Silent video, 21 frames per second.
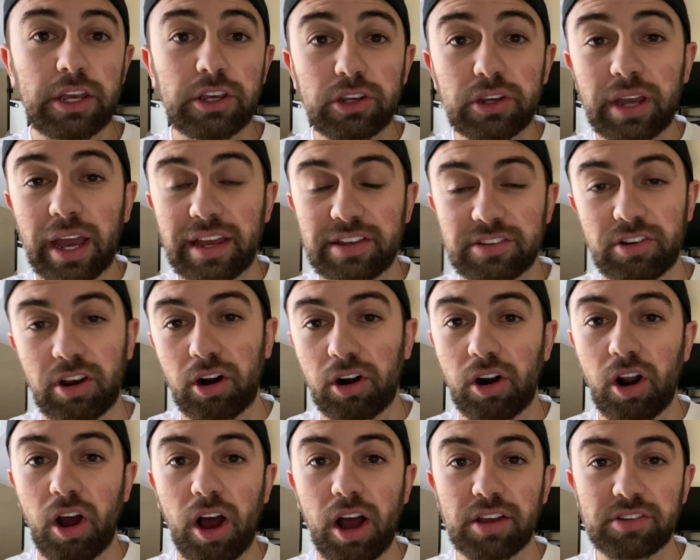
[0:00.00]
You guys
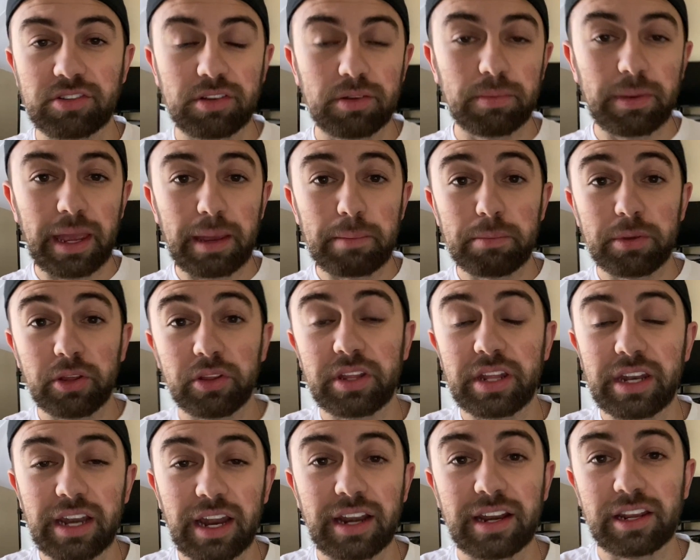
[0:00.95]
are awesome and
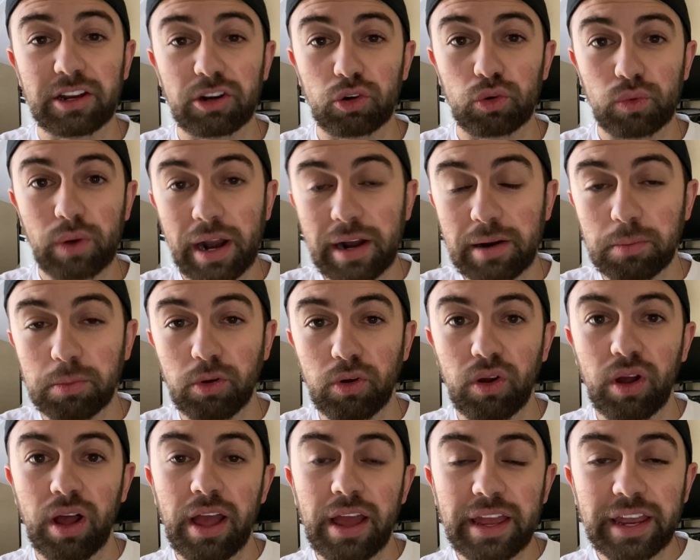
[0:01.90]
building an
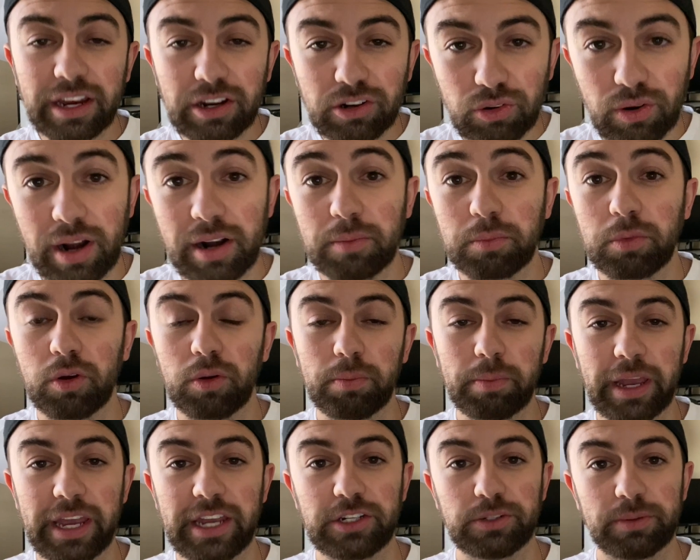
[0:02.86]
incredible
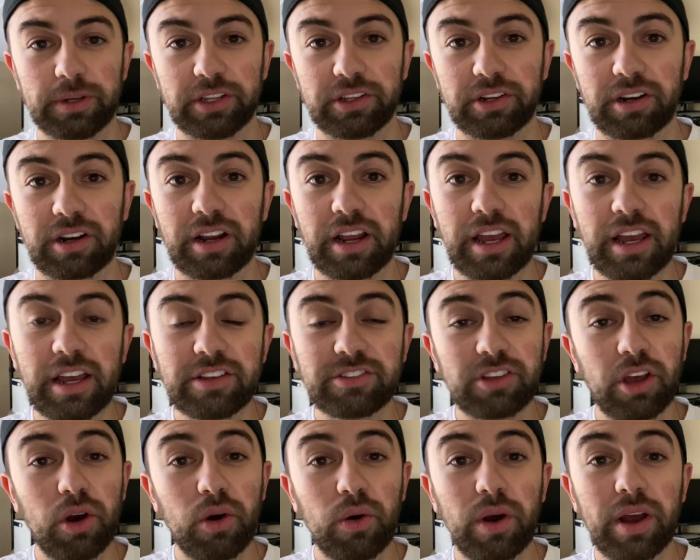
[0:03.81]
page builder.
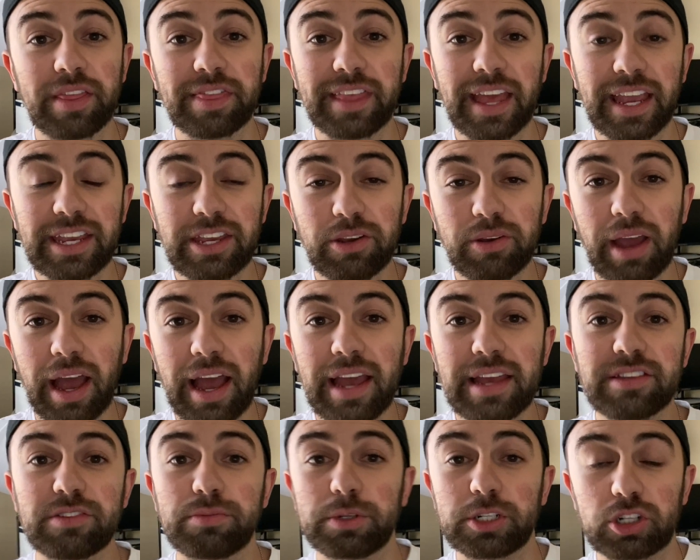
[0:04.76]
So thank you,
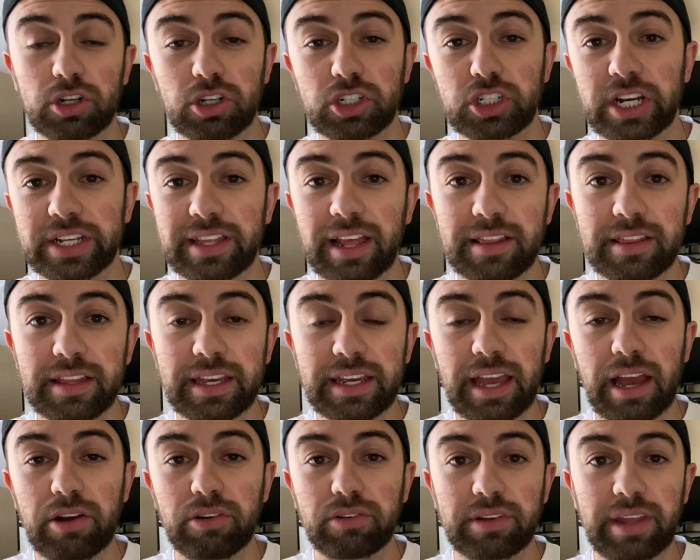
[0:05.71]
guys. Be sure and check that
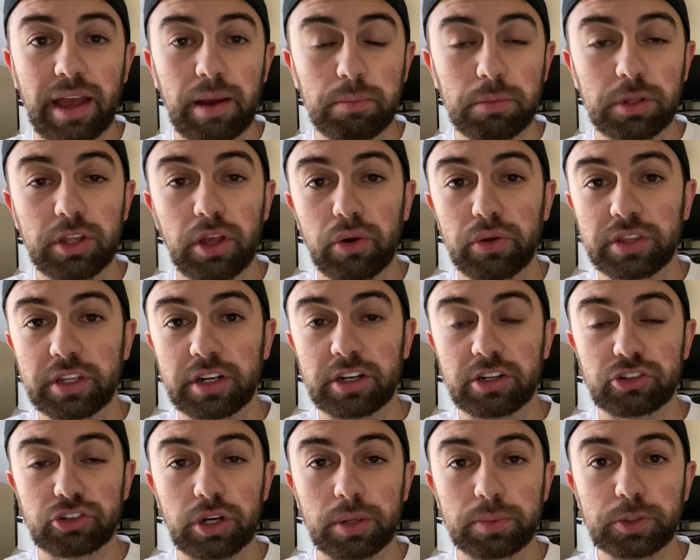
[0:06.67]
link out down below in the
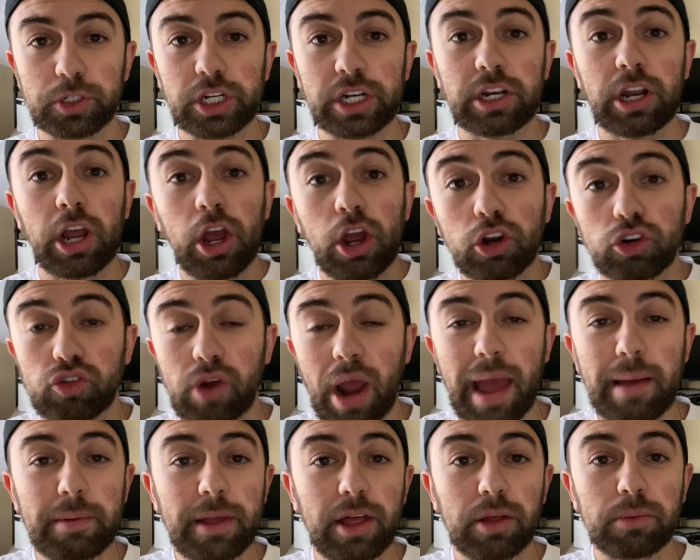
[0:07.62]
description.
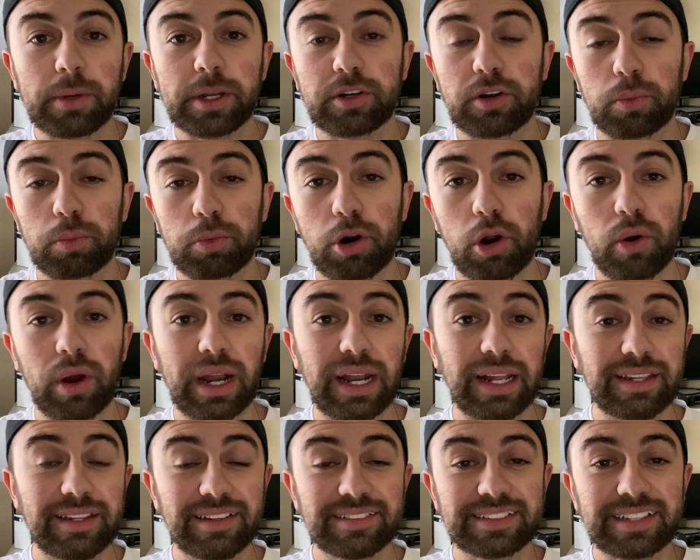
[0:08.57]
Grab Elementor Pro at
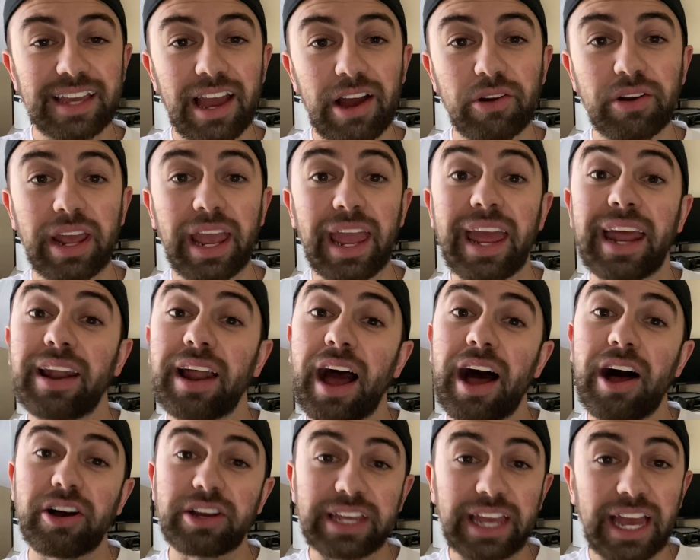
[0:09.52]
a discount, and
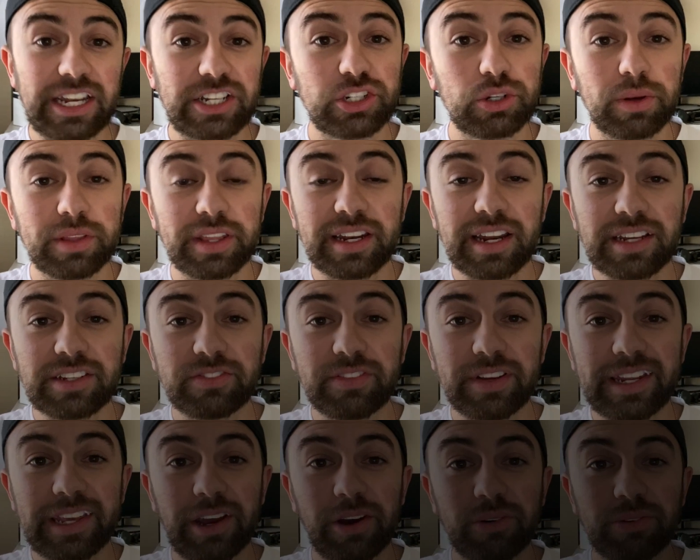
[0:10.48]
I'll catch you on the next
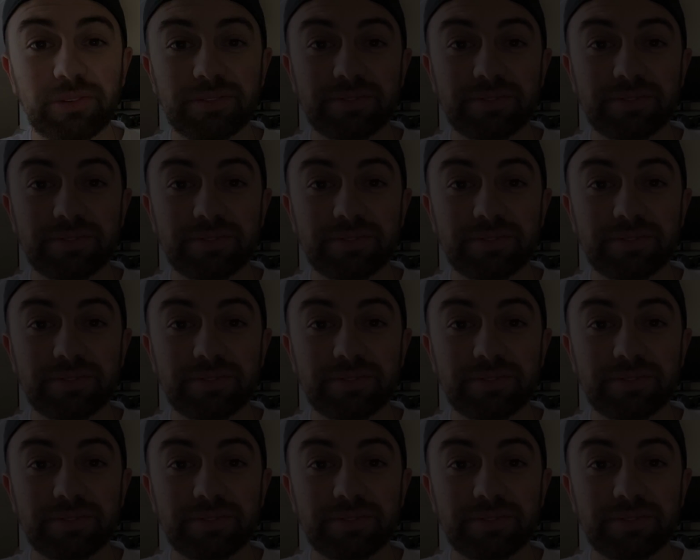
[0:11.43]
video.